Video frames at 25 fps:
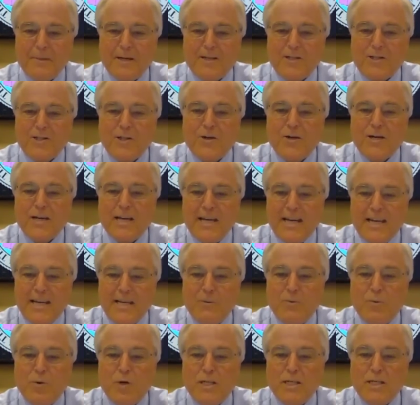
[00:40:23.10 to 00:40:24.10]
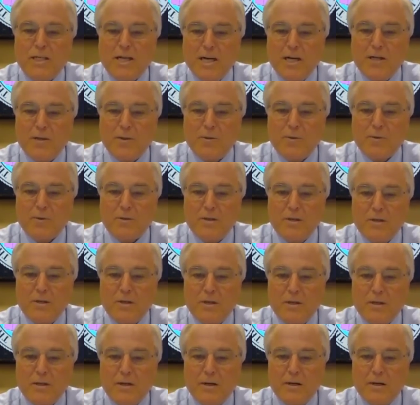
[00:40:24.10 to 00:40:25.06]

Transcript: and I'm not sure anyone knows.